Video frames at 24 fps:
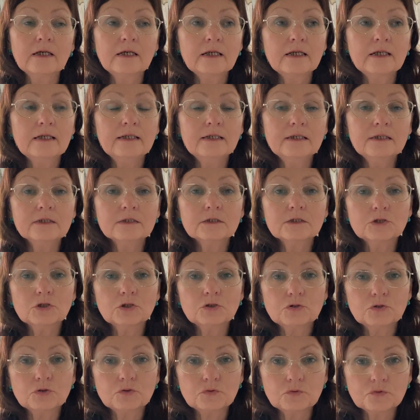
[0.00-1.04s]
linked
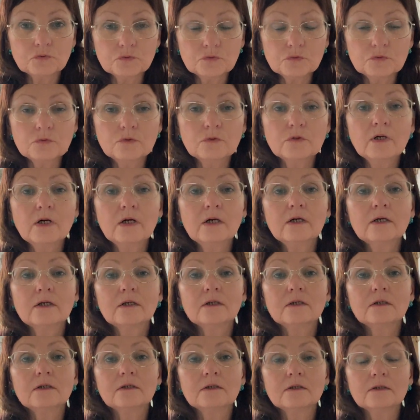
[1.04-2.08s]
to
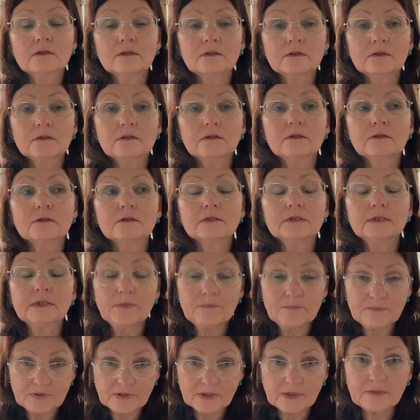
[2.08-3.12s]

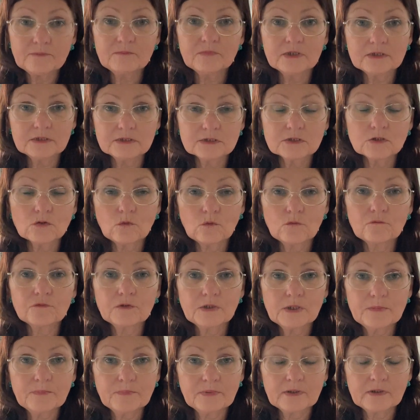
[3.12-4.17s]
temperaments of
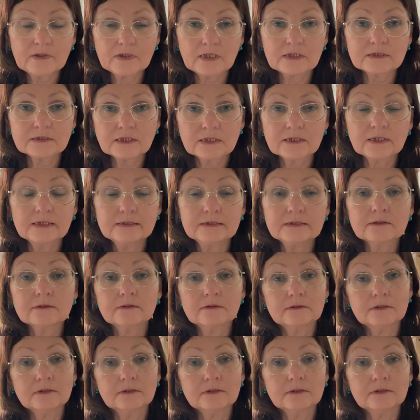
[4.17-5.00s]
Hippocrates, classical